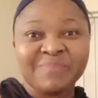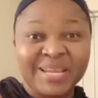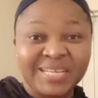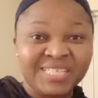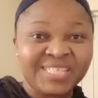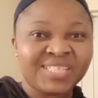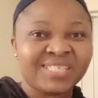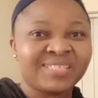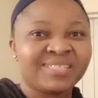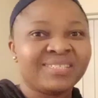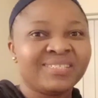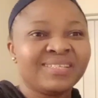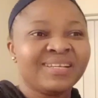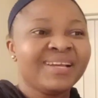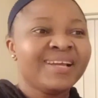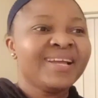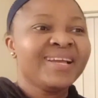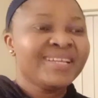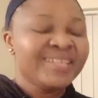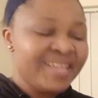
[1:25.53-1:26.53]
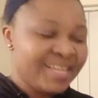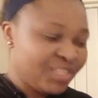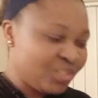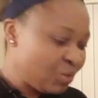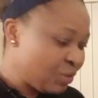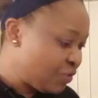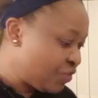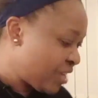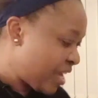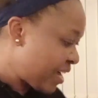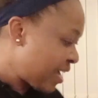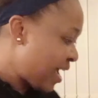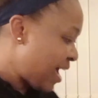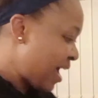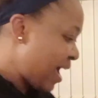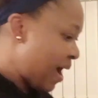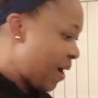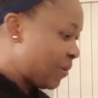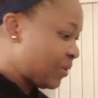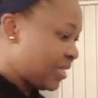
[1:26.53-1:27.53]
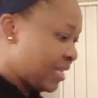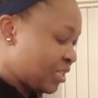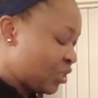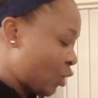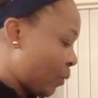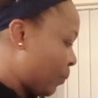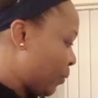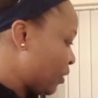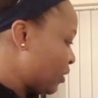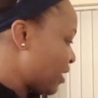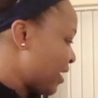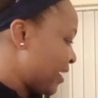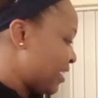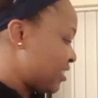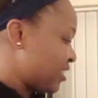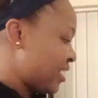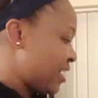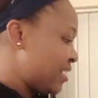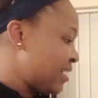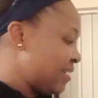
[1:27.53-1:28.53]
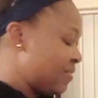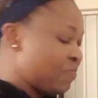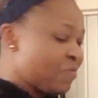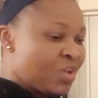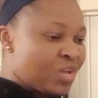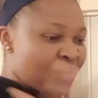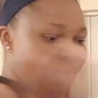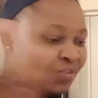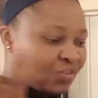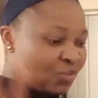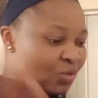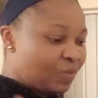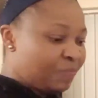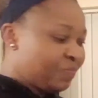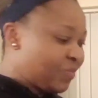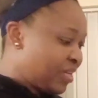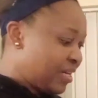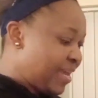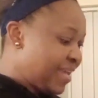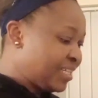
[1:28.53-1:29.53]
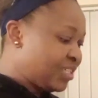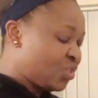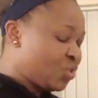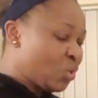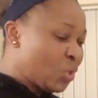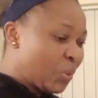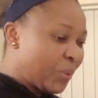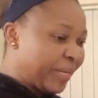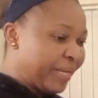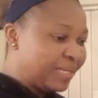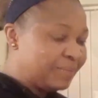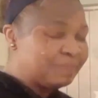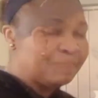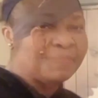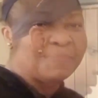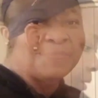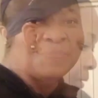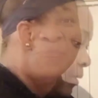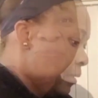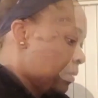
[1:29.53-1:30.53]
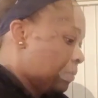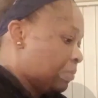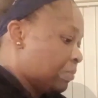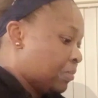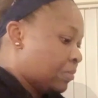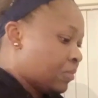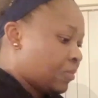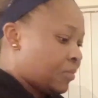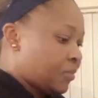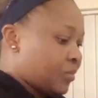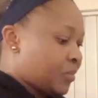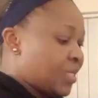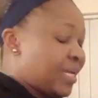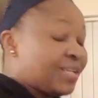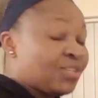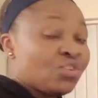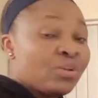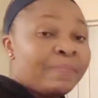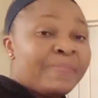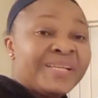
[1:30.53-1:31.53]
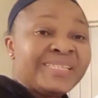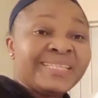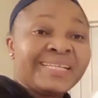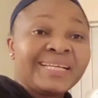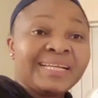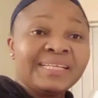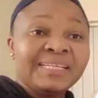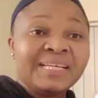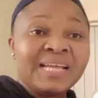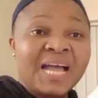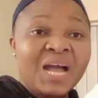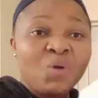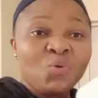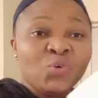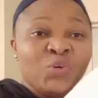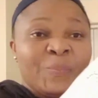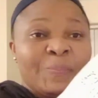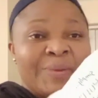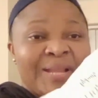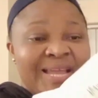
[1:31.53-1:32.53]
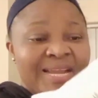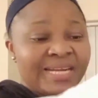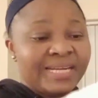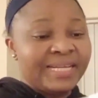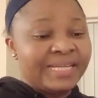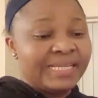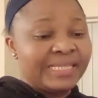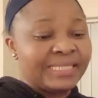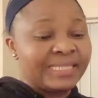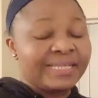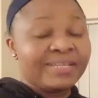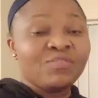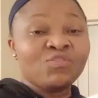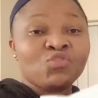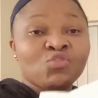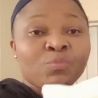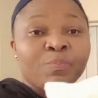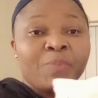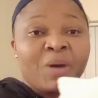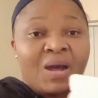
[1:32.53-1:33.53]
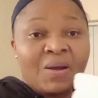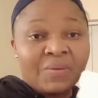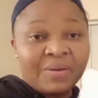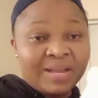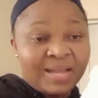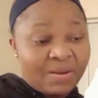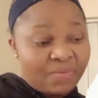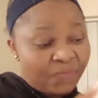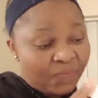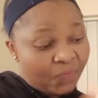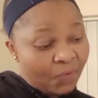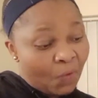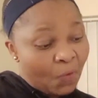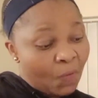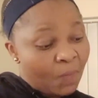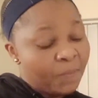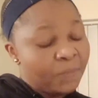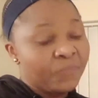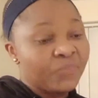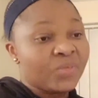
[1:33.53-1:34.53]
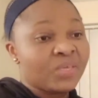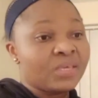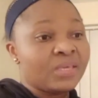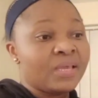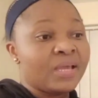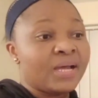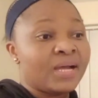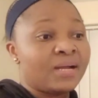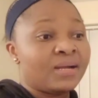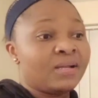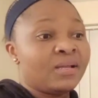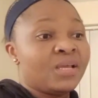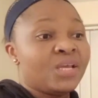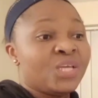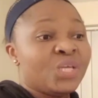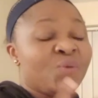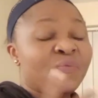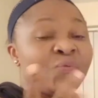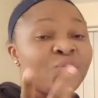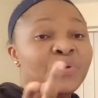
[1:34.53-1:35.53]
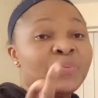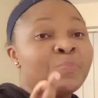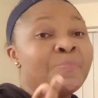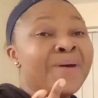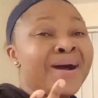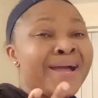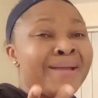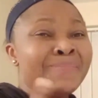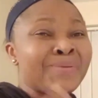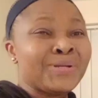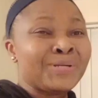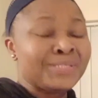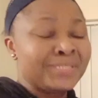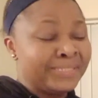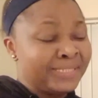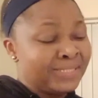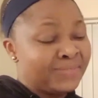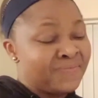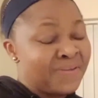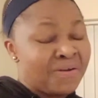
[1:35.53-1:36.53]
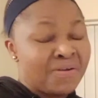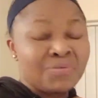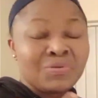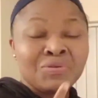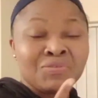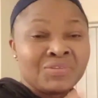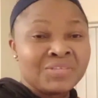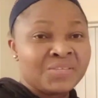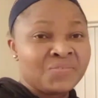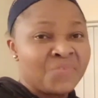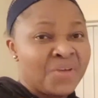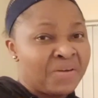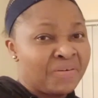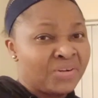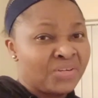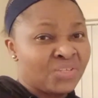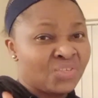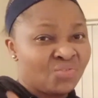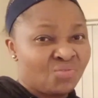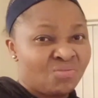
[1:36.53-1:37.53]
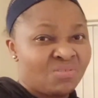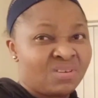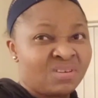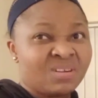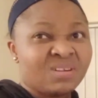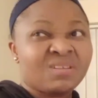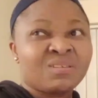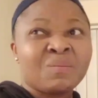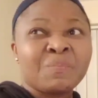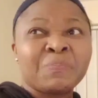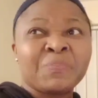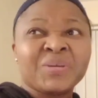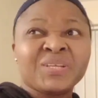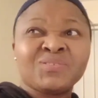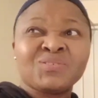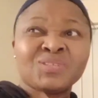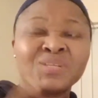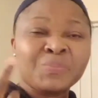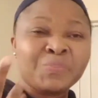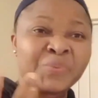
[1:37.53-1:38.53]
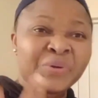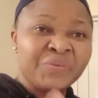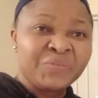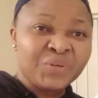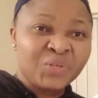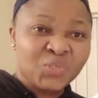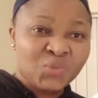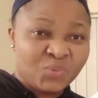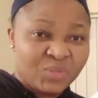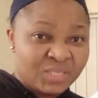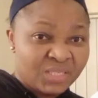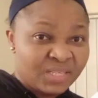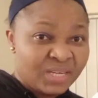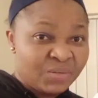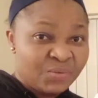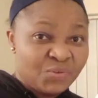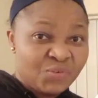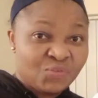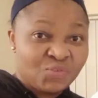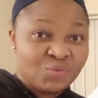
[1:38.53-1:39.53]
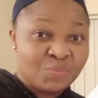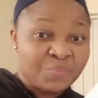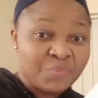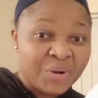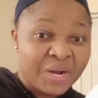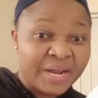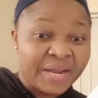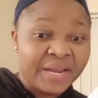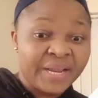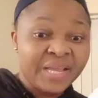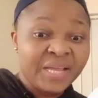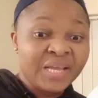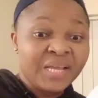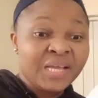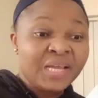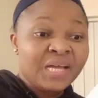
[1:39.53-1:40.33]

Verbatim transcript: mentioned. Yes, yeah, so check her out and support her channel. So let's do it yeah so basically i would blend this into powdered form yeah if you buy because this very oat is very strong compared to the previous ones i used to buy